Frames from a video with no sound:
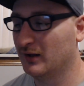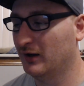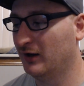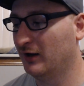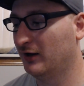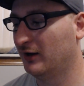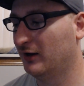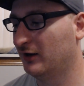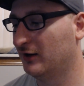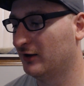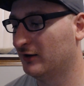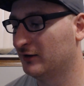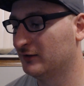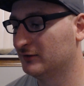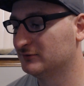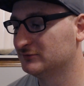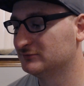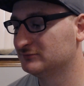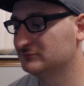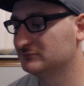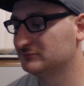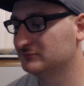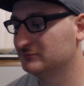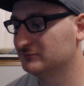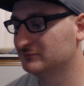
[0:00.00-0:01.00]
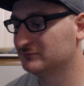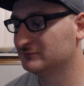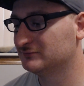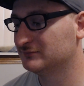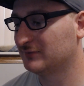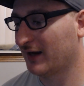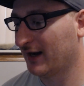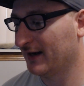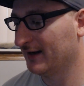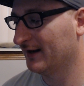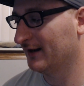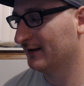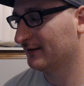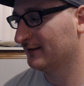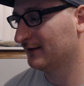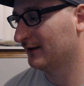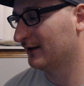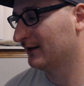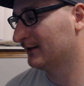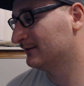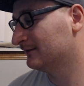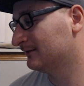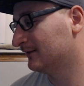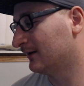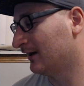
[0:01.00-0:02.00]
8 out of
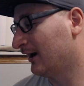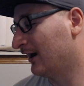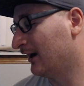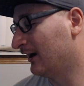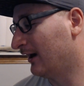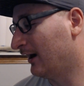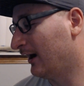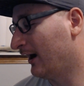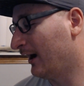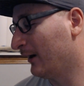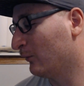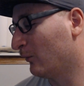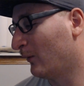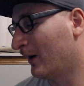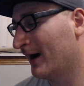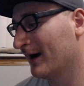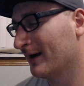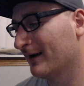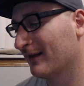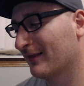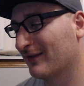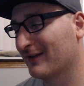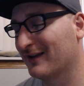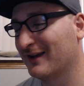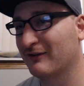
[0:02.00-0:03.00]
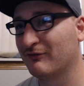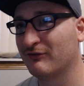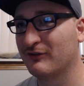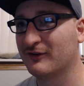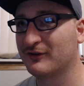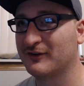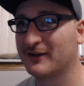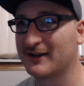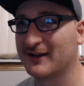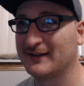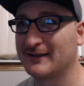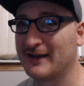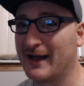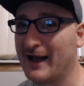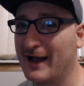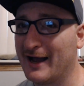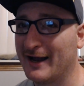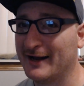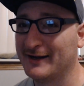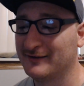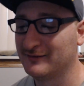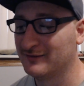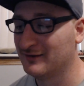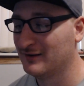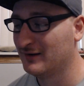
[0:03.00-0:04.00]
10. I wanted to give this like a
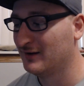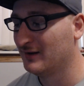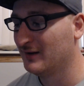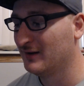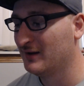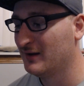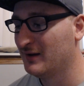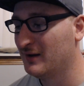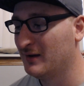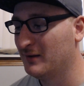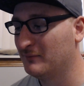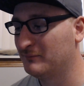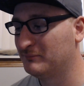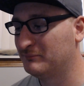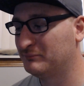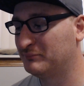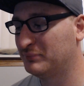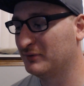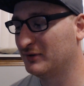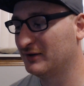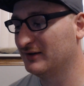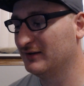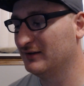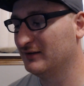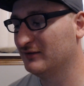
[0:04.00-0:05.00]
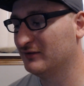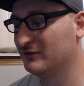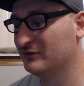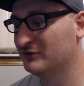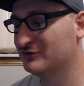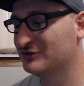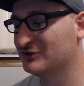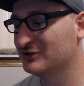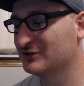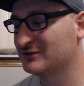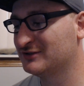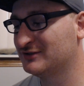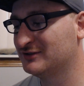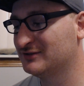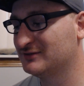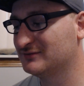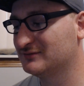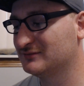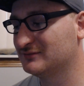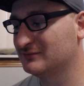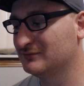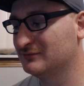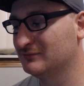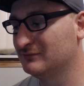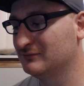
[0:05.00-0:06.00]
9, but there's just,
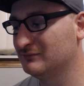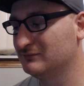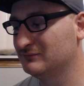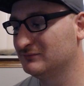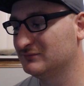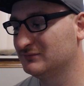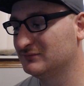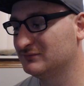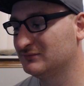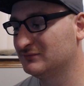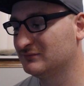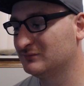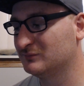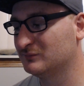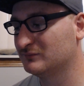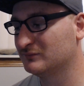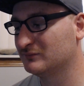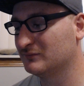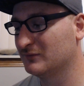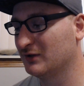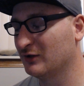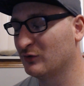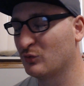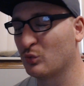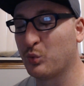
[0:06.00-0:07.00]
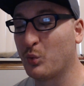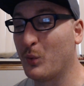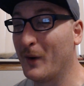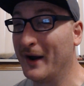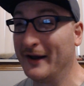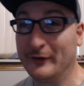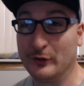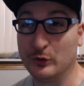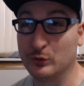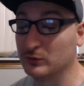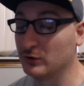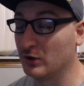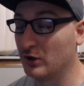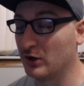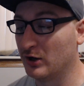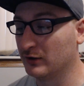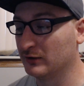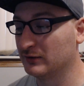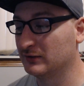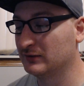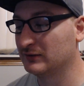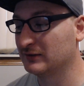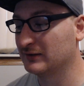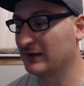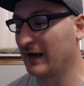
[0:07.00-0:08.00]
it's way too
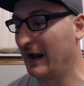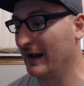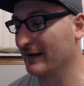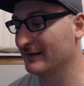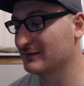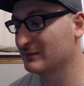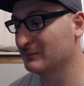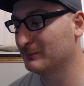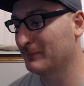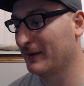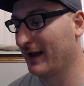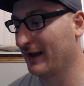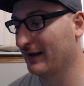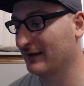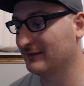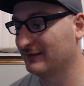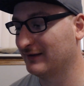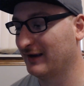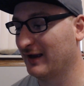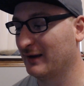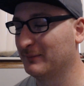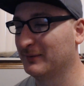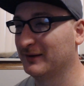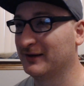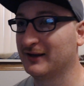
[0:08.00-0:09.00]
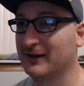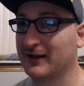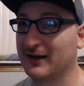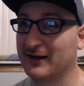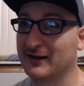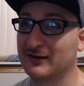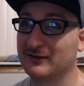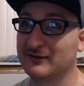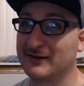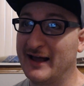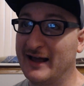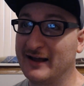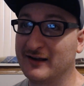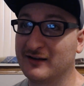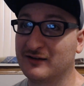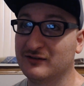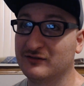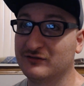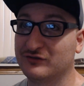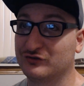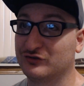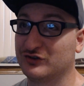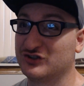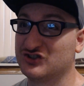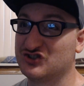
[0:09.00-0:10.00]
long. Constant backstabbing and a lack
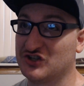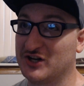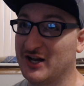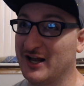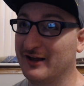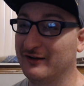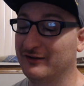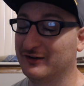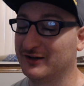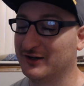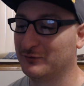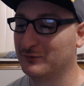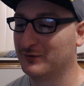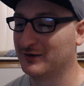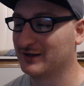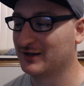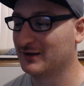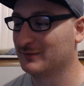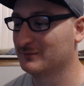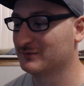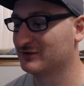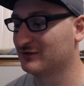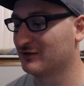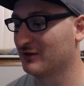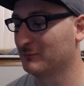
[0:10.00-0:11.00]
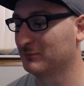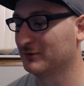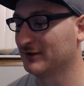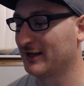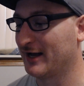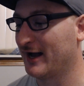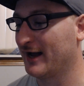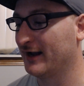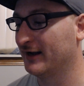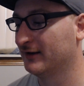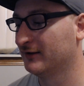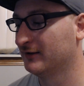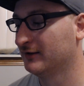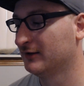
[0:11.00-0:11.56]
of originality when it comes to the plot.